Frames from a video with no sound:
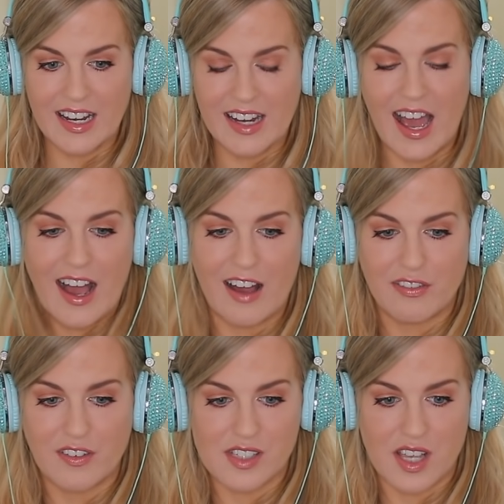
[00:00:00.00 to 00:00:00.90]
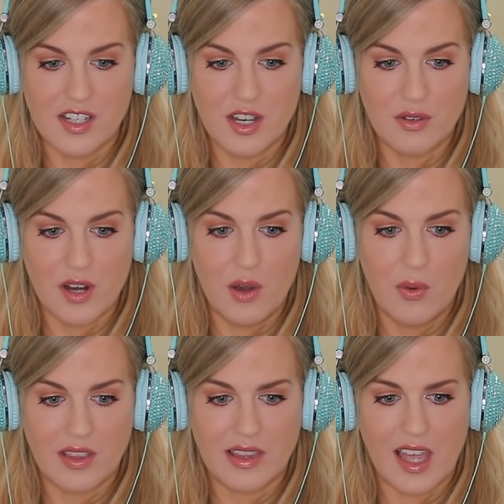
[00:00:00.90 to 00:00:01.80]
Laugh, because I don't know
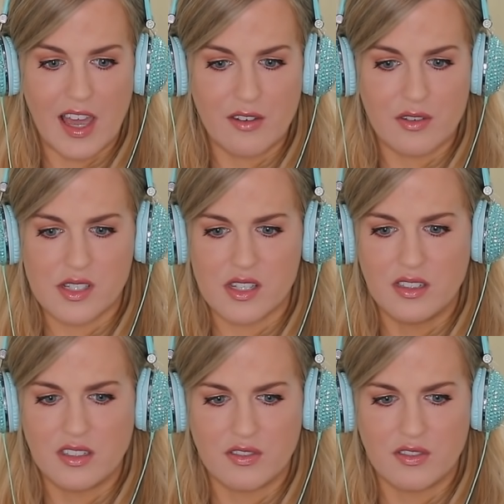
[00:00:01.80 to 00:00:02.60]
what the end result